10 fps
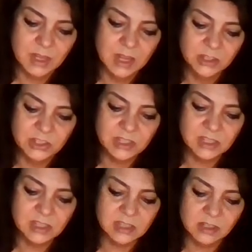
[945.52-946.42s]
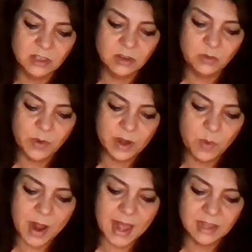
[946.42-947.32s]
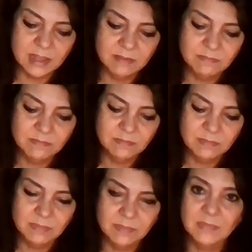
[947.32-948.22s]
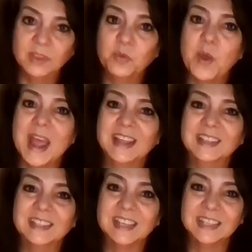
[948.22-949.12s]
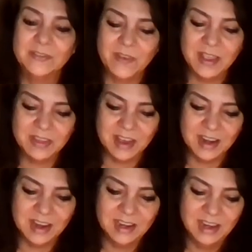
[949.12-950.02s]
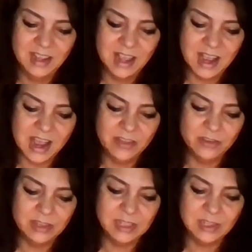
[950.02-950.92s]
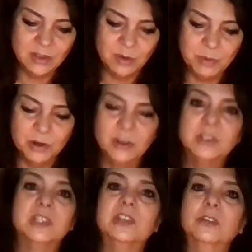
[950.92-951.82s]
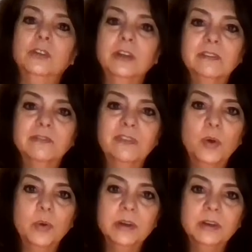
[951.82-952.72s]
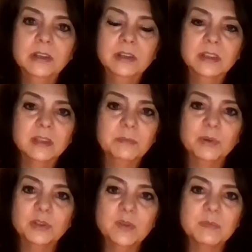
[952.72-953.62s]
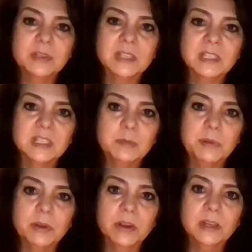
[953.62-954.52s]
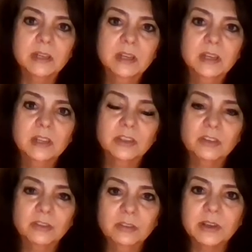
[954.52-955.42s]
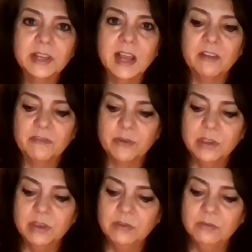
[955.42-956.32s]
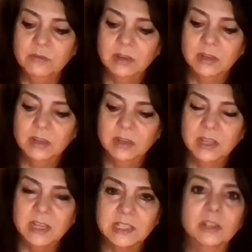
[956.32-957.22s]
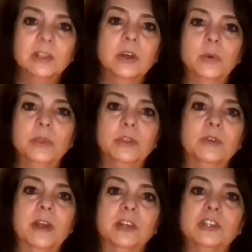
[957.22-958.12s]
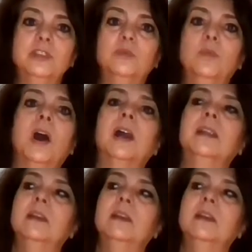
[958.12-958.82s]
She's in this little red wagon. The wagon says faith on it. And there's these little birds. They're looking forward. The birds represent spirit. They're looking out for you. It's going to go in the direction you want.